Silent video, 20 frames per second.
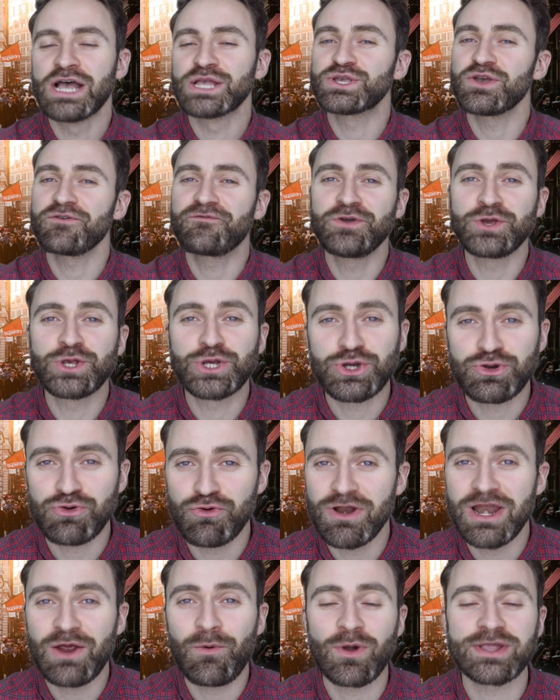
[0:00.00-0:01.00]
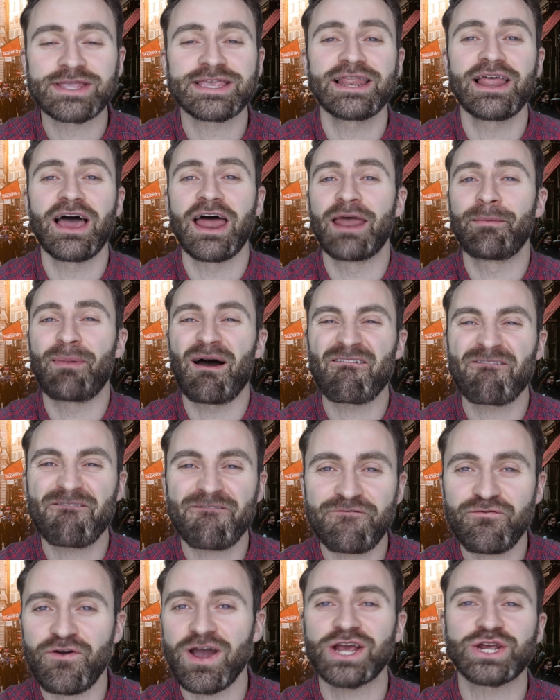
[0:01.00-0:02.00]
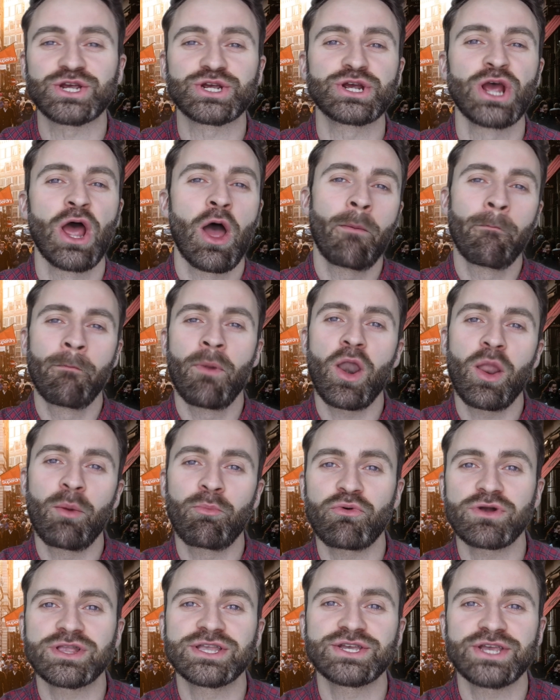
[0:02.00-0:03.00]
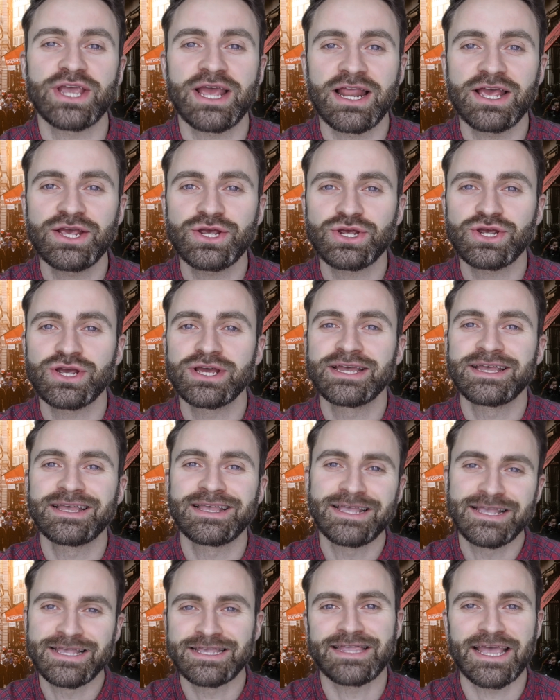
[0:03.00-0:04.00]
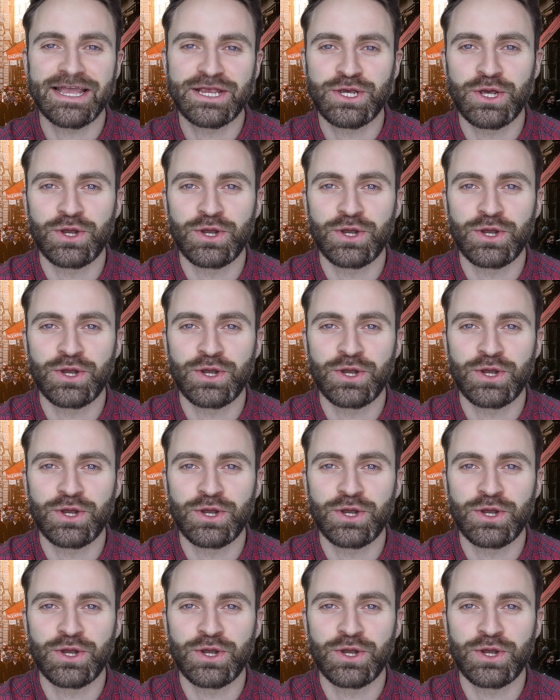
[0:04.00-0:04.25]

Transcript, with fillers: So if you truly want to learn about fresh, modern British English, stay